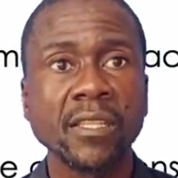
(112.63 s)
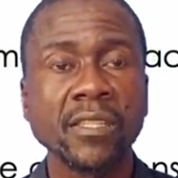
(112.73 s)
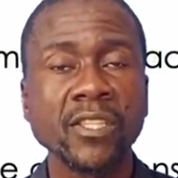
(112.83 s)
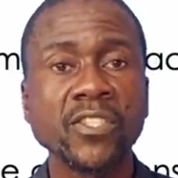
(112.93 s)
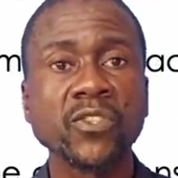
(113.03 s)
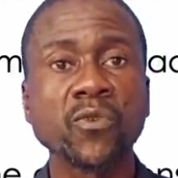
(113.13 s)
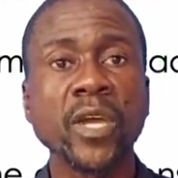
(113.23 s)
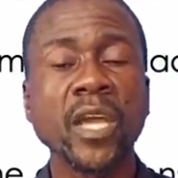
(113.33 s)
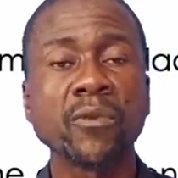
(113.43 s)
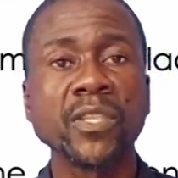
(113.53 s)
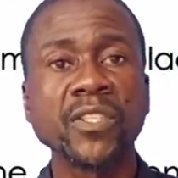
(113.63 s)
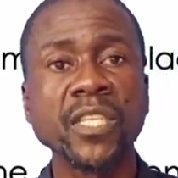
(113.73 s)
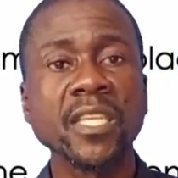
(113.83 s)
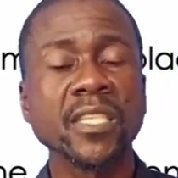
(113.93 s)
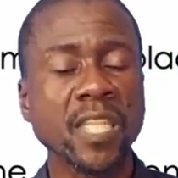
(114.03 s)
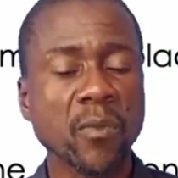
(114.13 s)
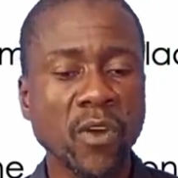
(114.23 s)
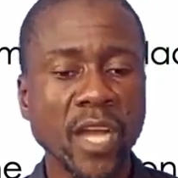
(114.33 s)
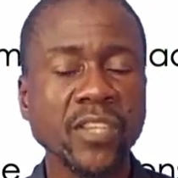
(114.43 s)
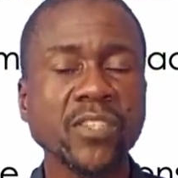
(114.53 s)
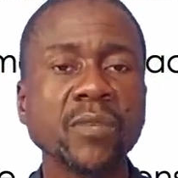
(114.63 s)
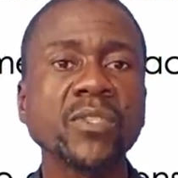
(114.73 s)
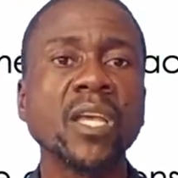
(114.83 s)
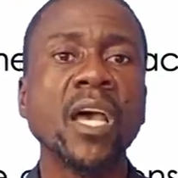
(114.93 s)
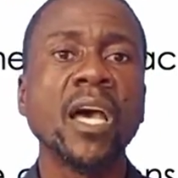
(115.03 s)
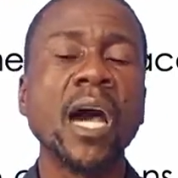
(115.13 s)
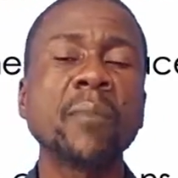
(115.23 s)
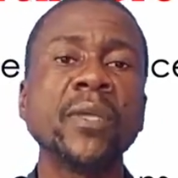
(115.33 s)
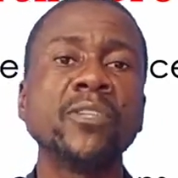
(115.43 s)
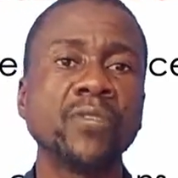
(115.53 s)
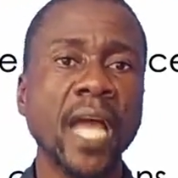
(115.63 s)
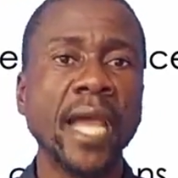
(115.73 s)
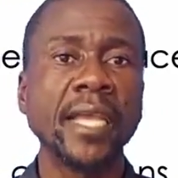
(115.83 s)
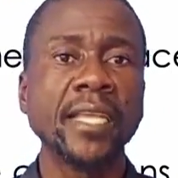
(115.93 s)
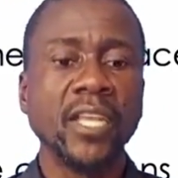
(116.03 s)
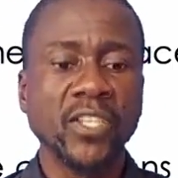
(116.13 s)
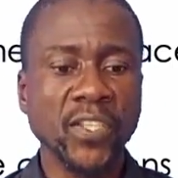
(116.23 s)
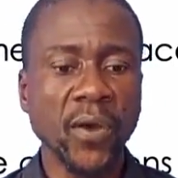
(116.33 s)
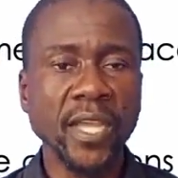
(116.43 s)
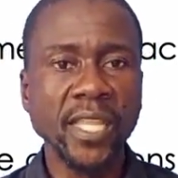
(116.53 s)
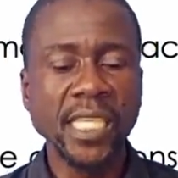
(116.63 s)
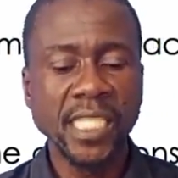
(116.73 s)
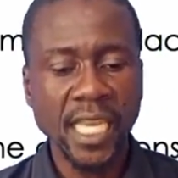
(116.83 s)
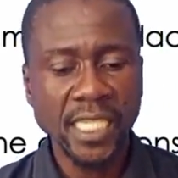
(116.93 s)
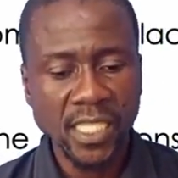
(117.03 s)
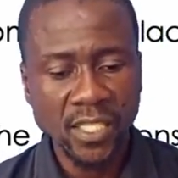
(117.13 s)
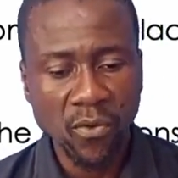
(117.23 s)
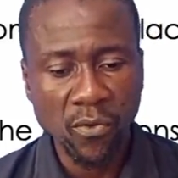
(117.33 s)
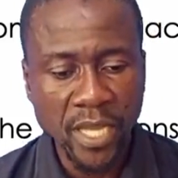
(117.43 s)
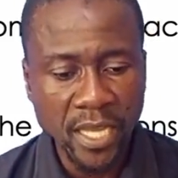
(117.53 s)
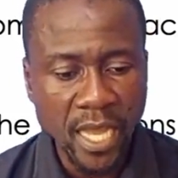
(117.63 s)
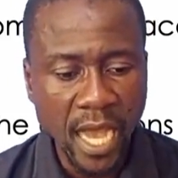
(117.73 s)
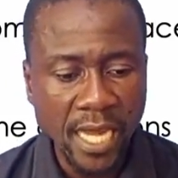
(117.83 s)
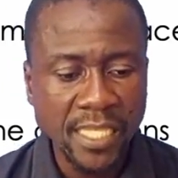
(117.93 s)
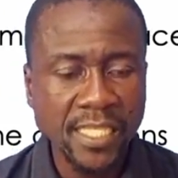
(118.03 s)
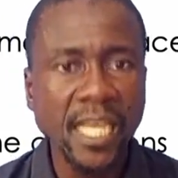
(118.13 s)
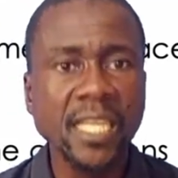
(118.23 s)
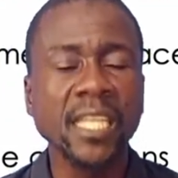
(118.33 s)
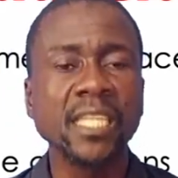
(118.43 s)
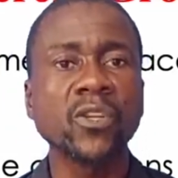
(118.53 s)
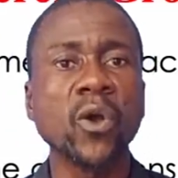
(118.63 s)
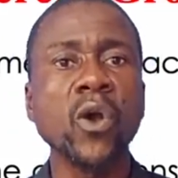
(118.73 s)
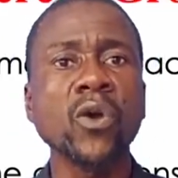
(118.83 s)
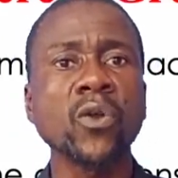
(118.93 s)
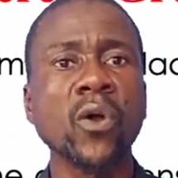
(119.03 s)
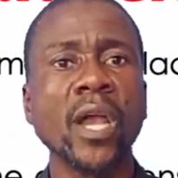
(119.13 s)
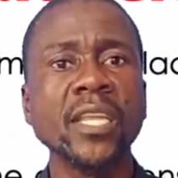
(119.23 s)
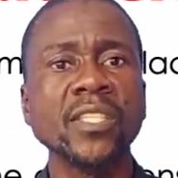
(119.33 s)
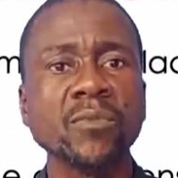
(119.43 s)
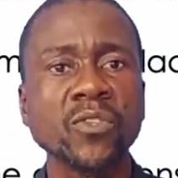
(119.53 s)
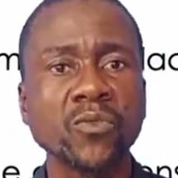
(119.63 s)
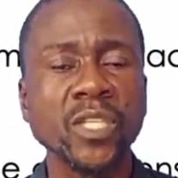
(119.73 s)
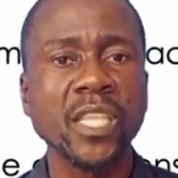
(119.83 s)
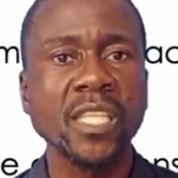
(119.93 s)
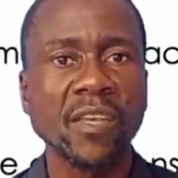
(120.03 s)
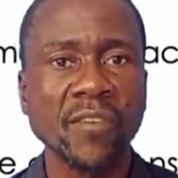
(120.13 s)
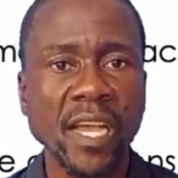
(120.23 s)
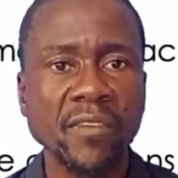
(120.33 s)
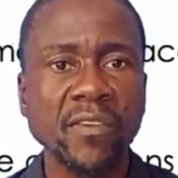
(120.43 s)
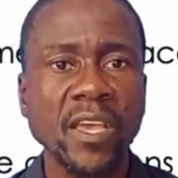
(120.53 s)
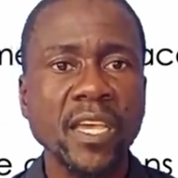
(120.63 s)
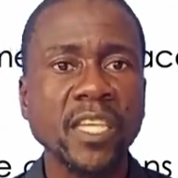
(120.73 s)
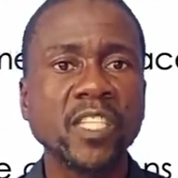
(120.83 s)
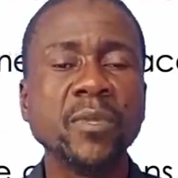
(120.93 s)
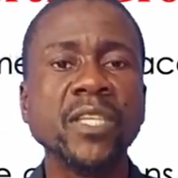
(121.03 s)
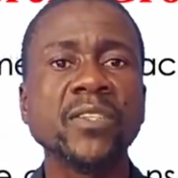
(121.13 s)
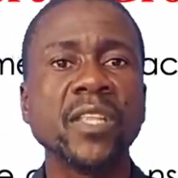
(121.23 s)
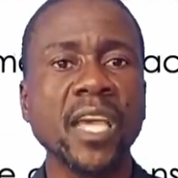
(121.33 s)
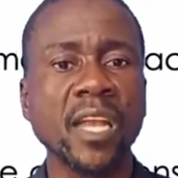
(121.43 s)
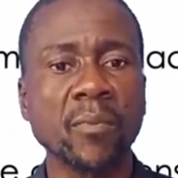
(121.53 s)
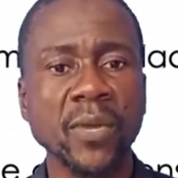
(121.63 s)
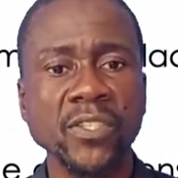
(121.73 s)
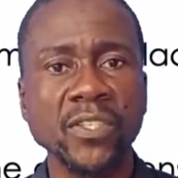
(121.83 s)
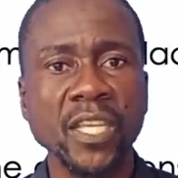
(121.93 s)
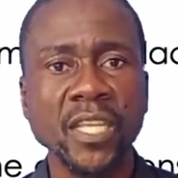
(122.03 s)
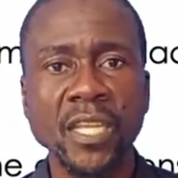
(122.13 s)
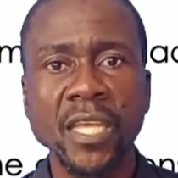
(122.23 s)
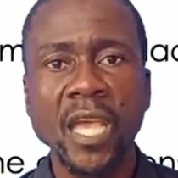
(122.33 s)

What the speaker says: This is where we see some organisms happen to die. So in this case, we understand that all organisms which they survive, it means they are placed in